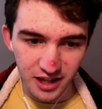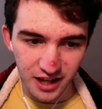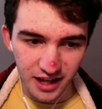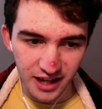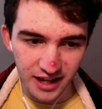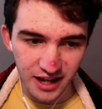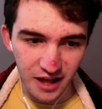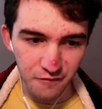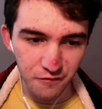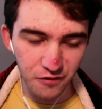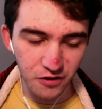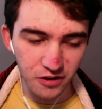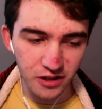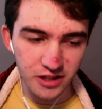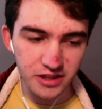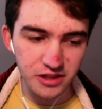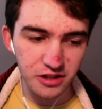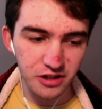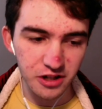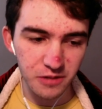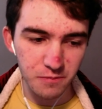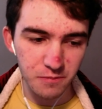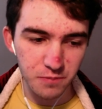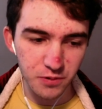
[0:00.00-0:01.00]
And I feel like
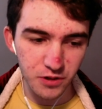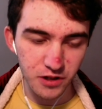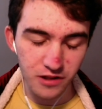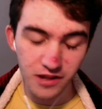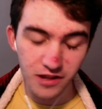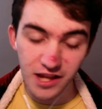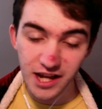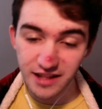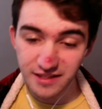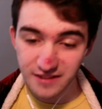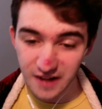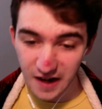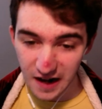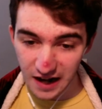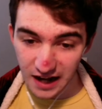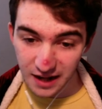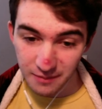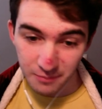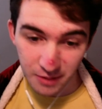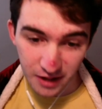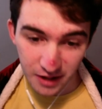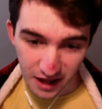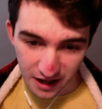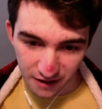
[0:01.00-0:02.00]
they're going to put a lot of
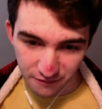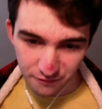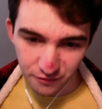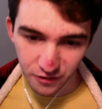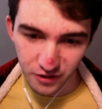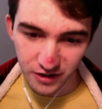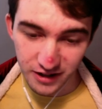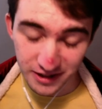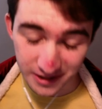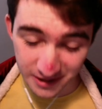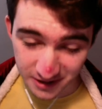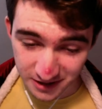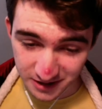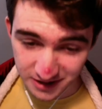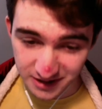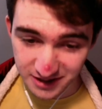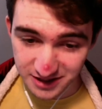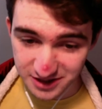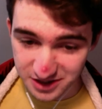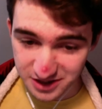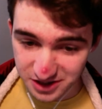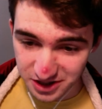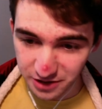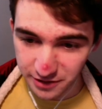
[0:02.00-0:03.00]
time and effort into
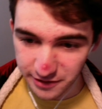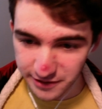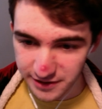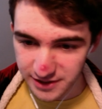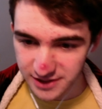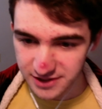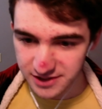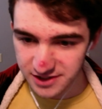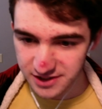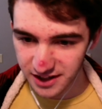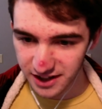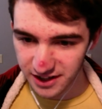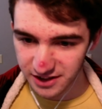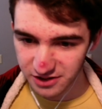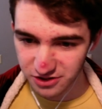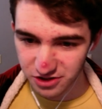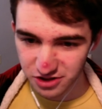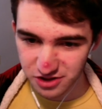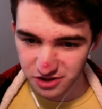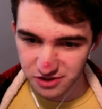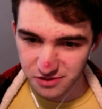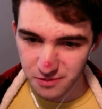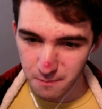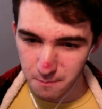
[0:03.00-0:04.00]
this series and
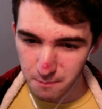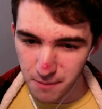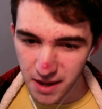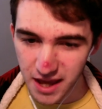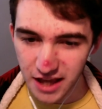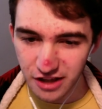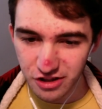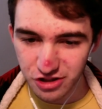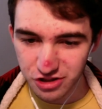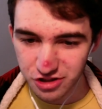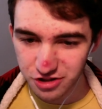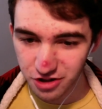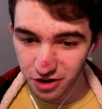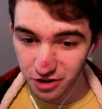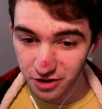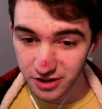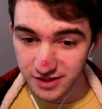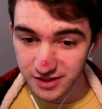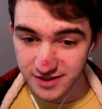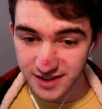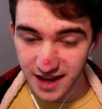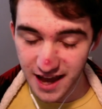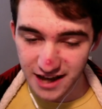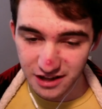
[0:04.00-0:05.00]
just make sure
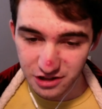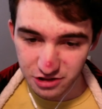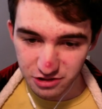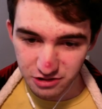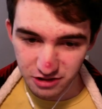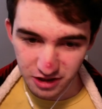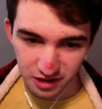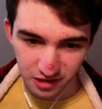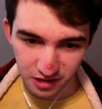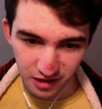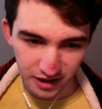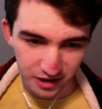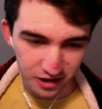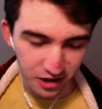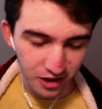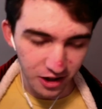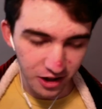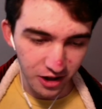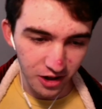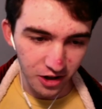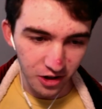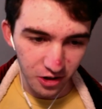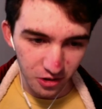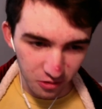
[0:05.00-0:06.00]
it's actually, like,
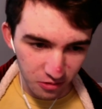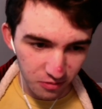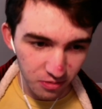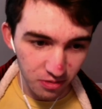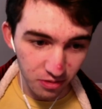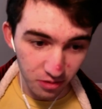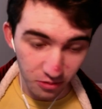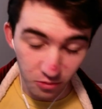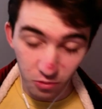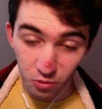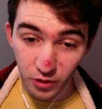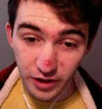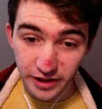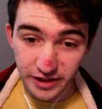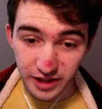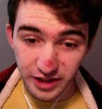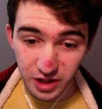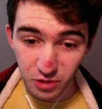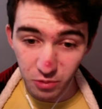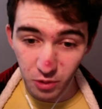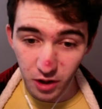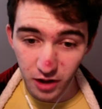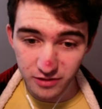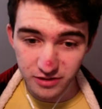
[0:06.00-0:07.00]

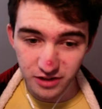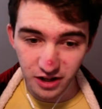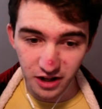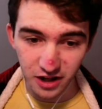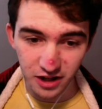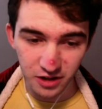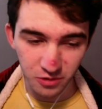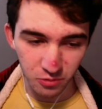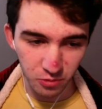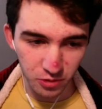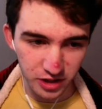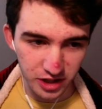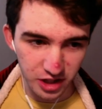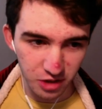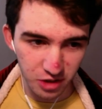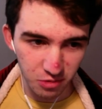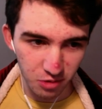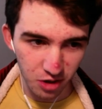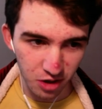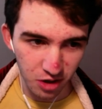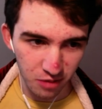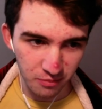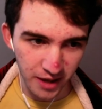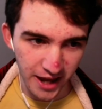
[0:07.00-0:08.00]
really well done, really
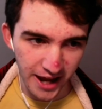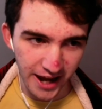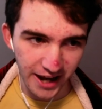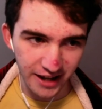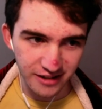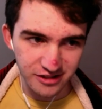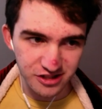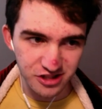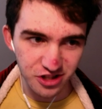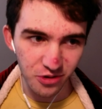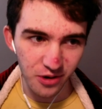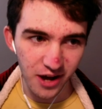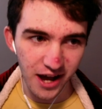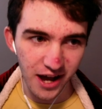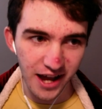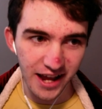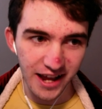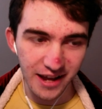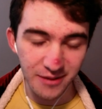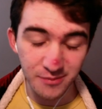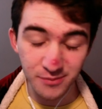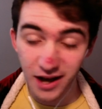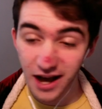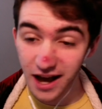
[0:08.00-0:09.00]
well made. So I
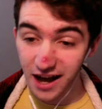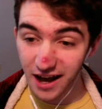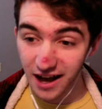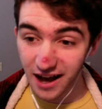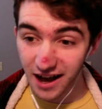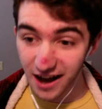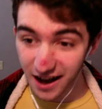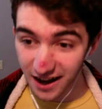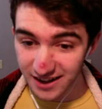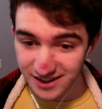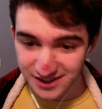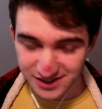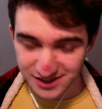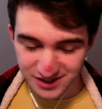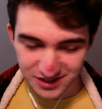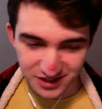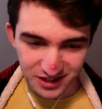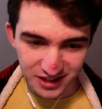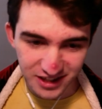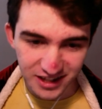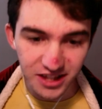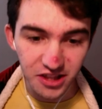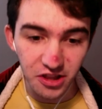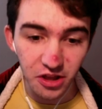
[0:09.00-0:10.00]
am
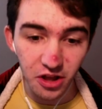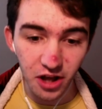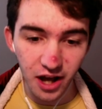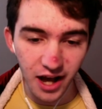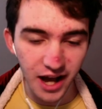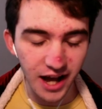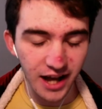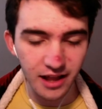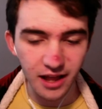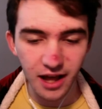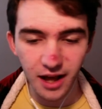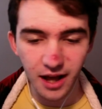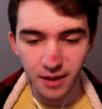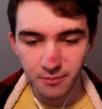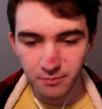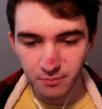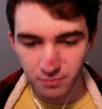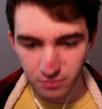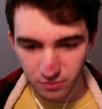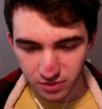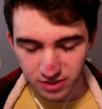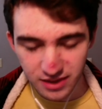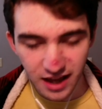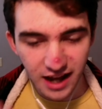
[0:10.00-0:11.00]
honestly, I'm
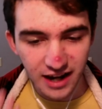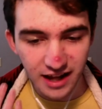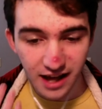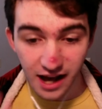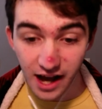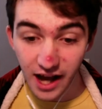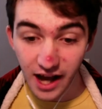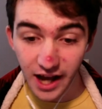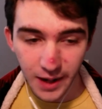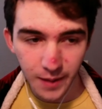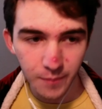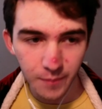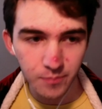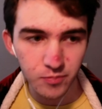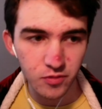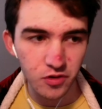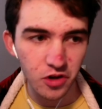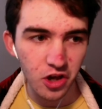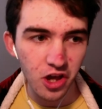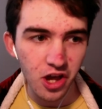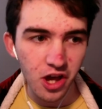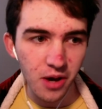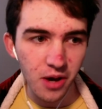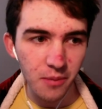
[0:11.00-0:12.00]
not hyped,
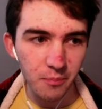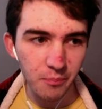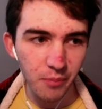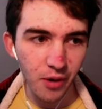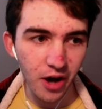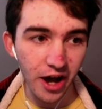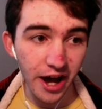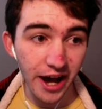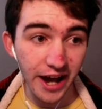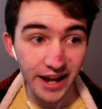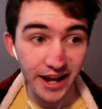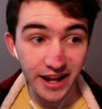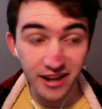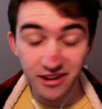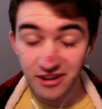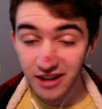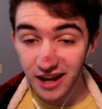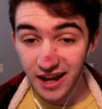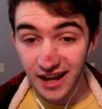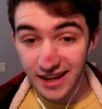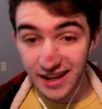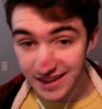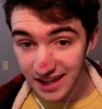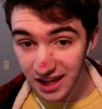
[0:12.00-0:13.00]
but
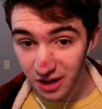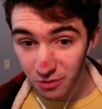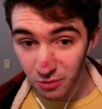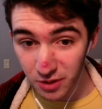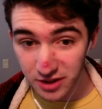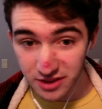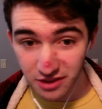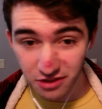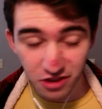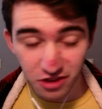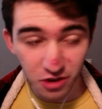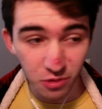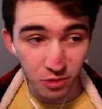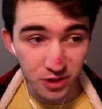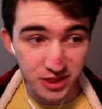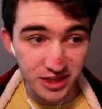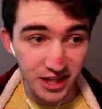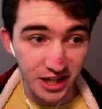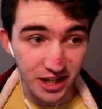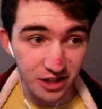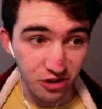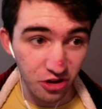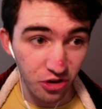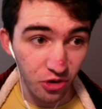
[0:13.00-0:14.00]
I can't wait to see what
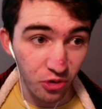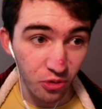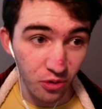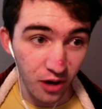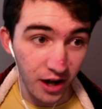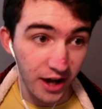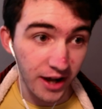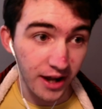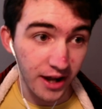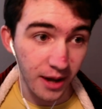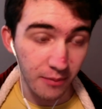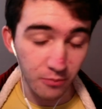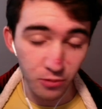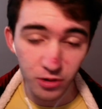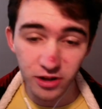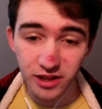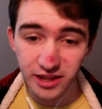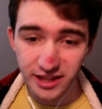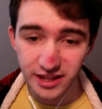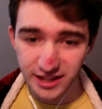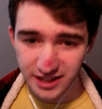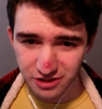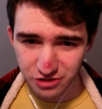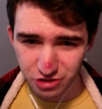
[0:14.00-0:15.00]
they do. I'm
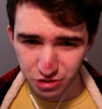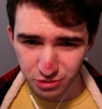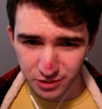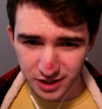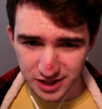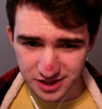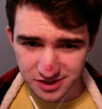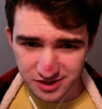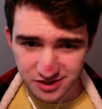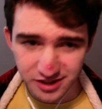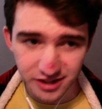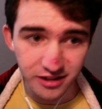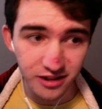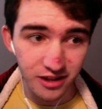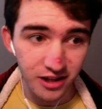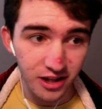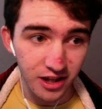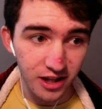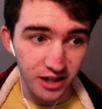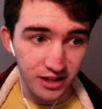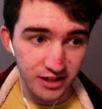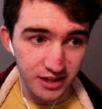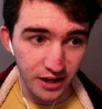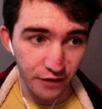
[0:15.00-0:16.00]
really interested,
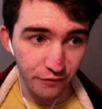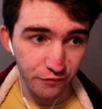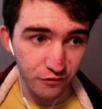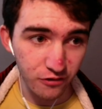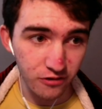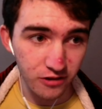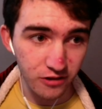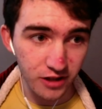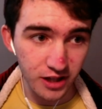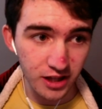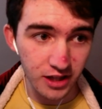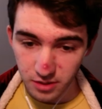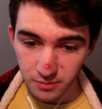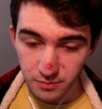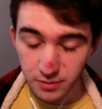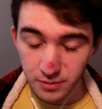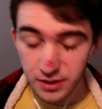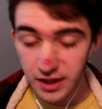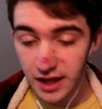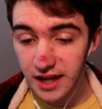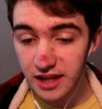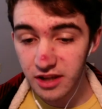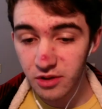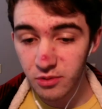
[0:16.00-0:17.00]
definitely. But
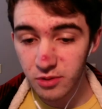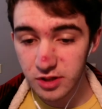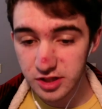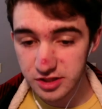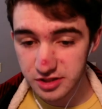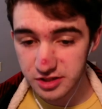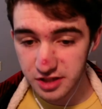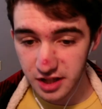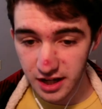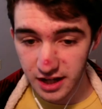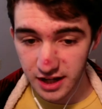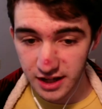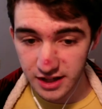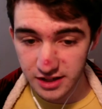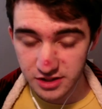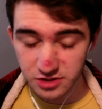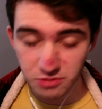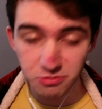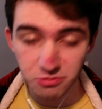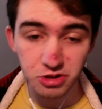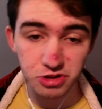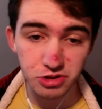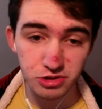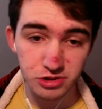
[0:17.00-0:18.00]
yeah, anyways, guys,
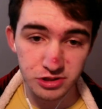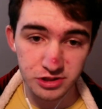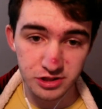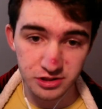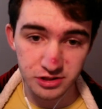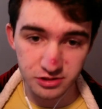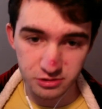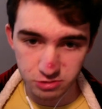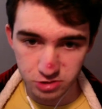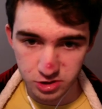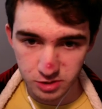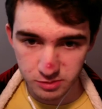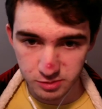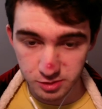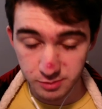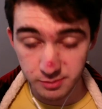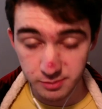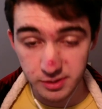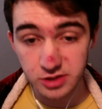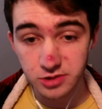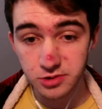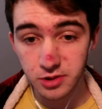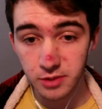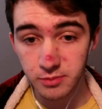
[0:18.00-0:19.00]
originally it's in the description.
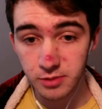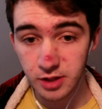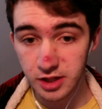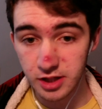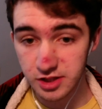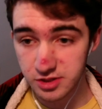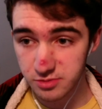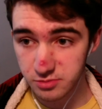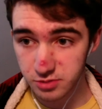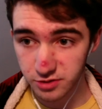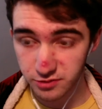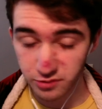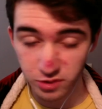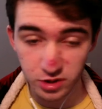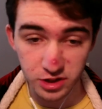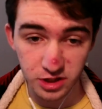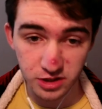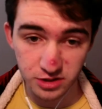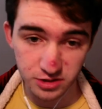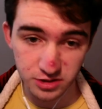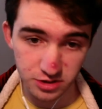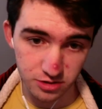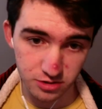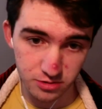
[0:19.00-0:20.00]
Make sure to SMG4, link
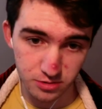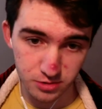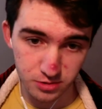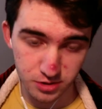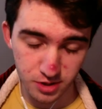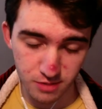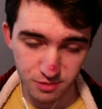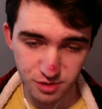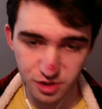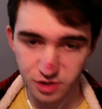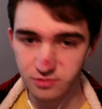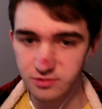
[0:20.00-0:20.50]
in the description.